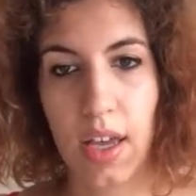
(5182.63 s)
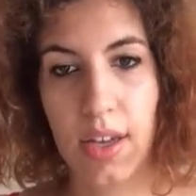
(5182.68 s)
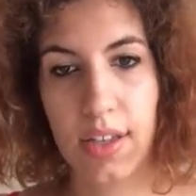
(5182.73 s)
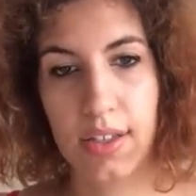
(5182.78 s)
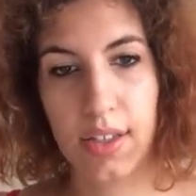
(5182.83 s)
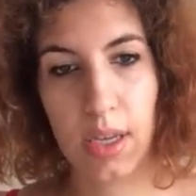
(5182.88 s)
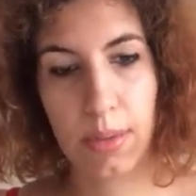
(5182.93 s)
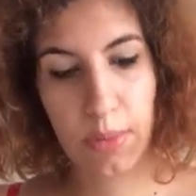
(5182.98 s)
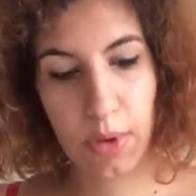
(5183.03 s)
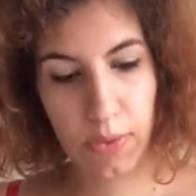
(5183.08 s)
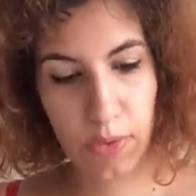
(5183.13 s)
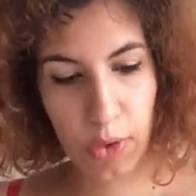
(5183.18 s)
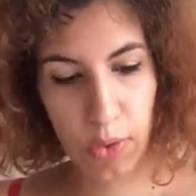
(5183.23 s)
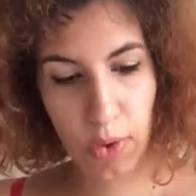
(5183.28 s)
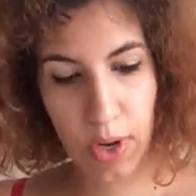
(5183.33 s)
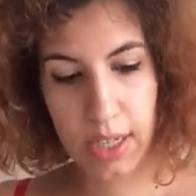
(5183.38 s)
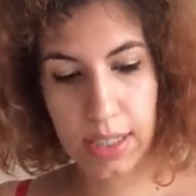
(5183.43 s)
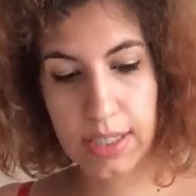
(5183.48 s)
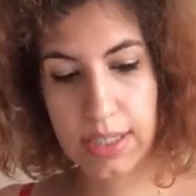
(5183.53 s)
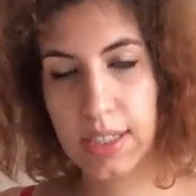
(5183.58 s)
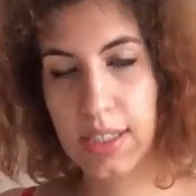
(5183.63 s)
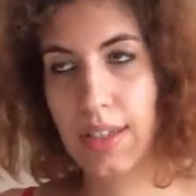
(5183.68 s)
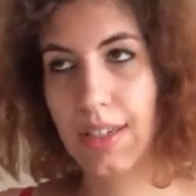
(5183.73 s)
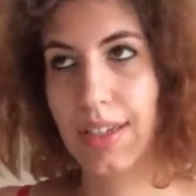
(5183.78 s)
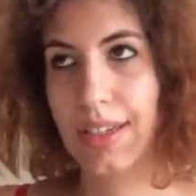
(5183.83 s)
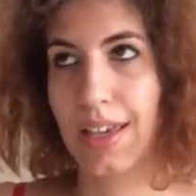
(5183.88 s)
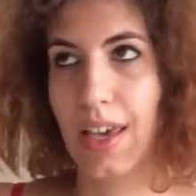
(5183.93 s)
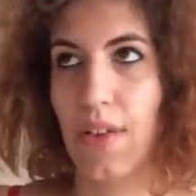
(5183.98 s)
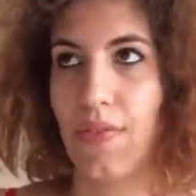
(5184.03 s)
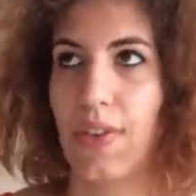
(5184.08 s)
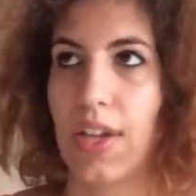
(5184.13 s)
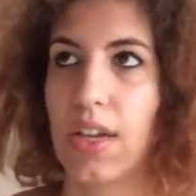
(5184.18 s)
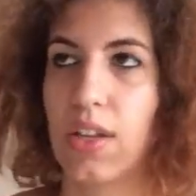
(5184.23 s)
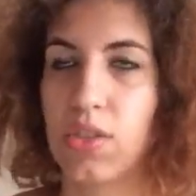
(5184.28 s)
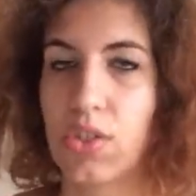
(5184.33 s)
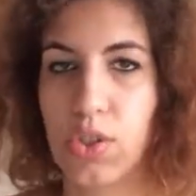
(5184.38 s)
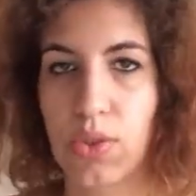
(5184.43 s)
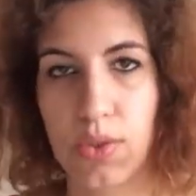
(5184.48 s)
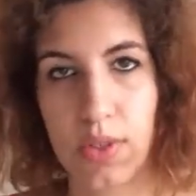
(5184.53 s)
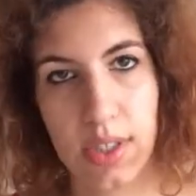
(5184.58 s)
Some of you are still
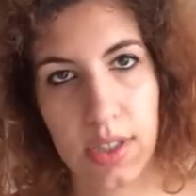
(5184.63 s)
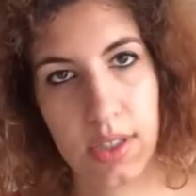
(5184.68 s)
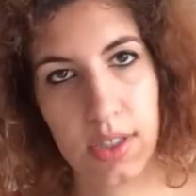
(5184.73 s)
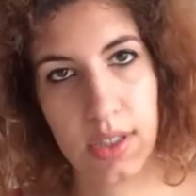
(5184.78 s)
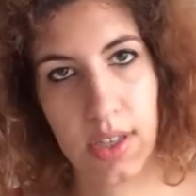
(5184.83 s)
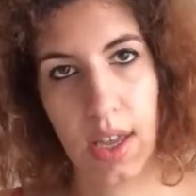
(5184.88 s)
giving to this